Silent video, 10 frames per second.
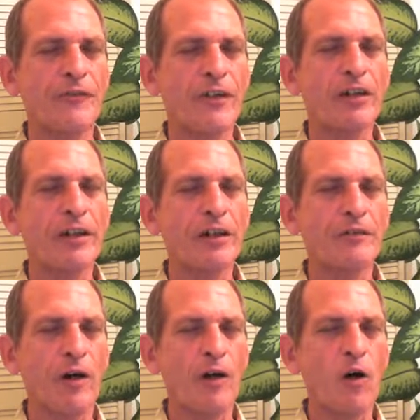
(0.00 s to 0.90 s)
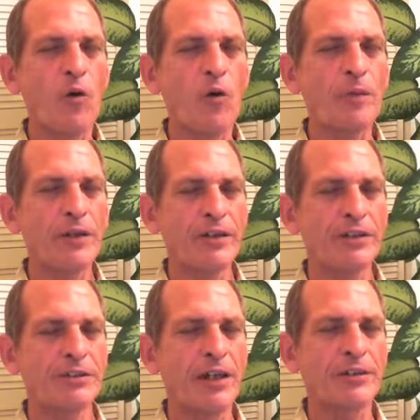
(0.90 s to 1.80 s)
feeling of
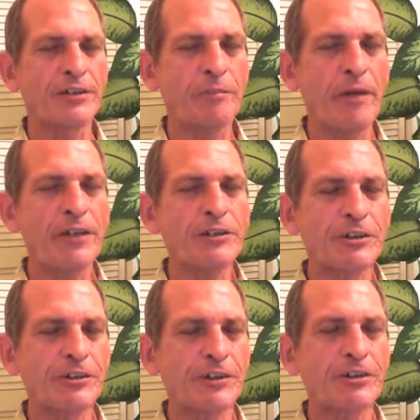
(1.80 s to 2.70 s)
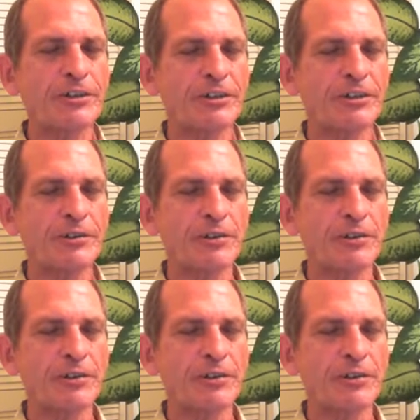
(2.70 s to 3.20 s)
openness and spaciousness